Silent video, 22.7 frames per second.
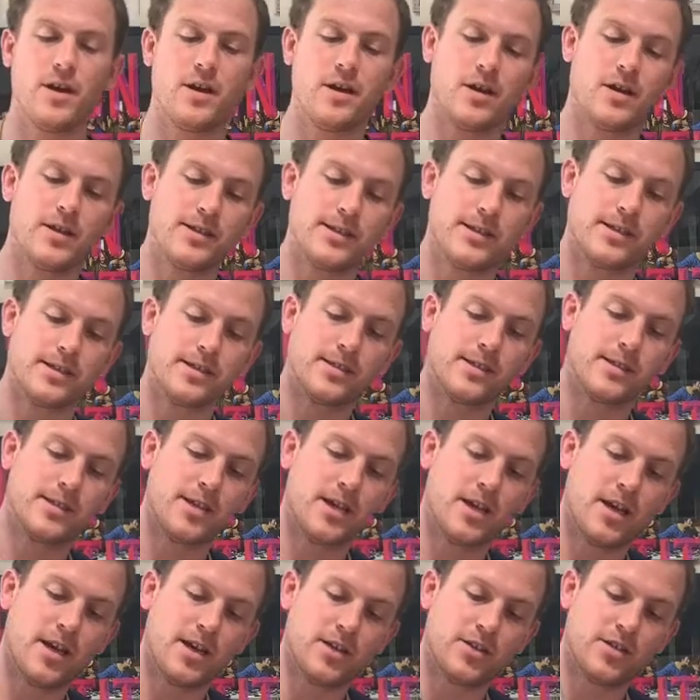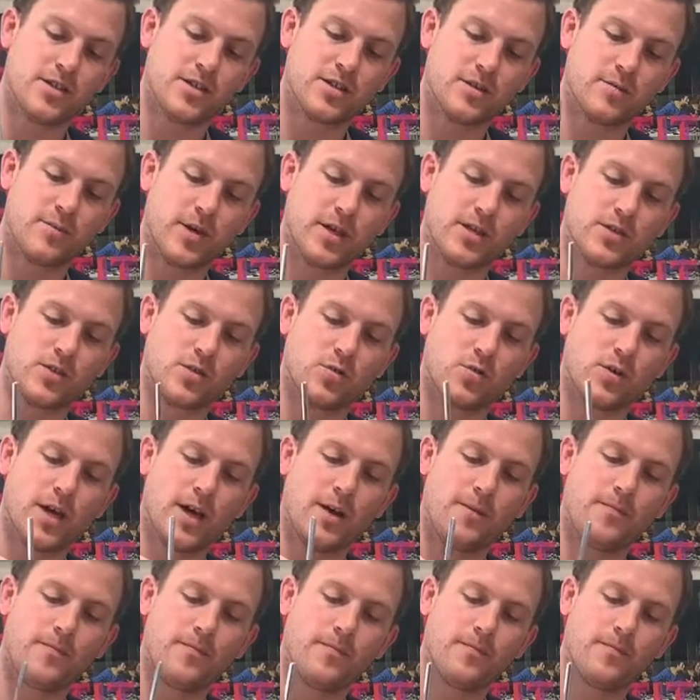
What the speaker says: a nice little stir just to mix it all up.